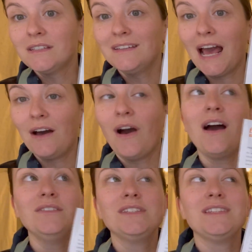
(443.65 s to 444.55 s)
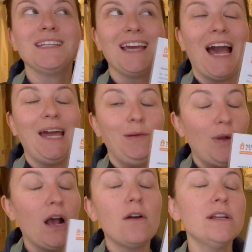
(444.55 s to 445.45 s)
Now obviously I am
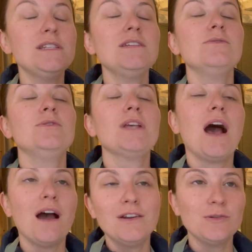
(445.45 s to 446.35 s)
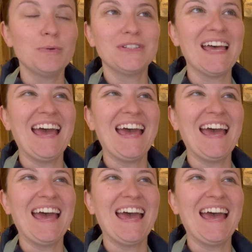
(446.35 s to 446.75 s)
not going to use 100%